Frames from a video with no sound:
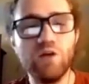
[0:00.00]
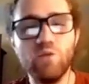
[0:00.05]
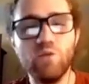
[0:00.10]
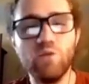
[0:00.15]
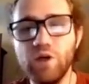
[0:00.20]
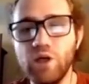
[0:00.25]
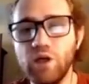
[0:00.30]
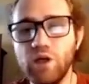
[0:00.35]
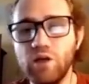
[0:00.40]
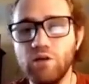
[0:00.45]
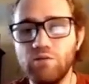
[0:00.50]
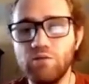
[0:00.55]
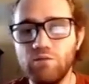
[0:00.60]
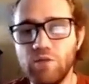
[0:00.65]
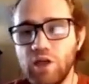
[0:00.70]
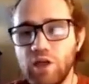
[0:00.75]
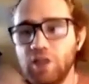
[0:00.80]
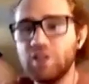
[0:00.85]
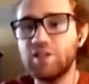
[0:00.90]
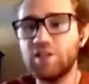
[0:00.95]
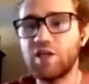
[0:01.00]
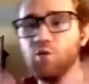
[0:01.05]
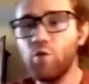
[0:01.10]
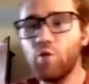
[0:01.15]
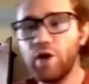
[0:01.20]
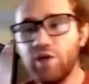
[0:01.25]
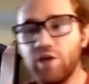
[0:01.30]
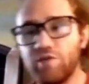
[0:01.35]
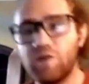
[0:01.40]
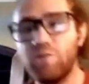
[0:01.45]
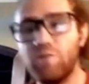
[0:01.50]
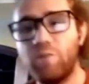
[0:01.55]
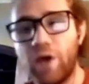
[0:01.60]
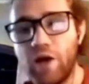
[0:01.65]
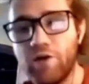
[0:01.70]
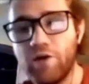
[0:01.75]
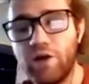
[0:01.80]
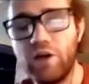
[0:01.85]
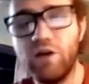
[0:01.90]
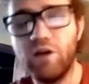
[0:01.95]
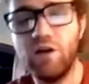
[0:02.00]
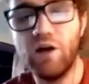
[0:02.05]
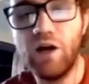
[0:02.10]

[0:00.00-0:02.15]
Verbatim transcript: We need some way of comparing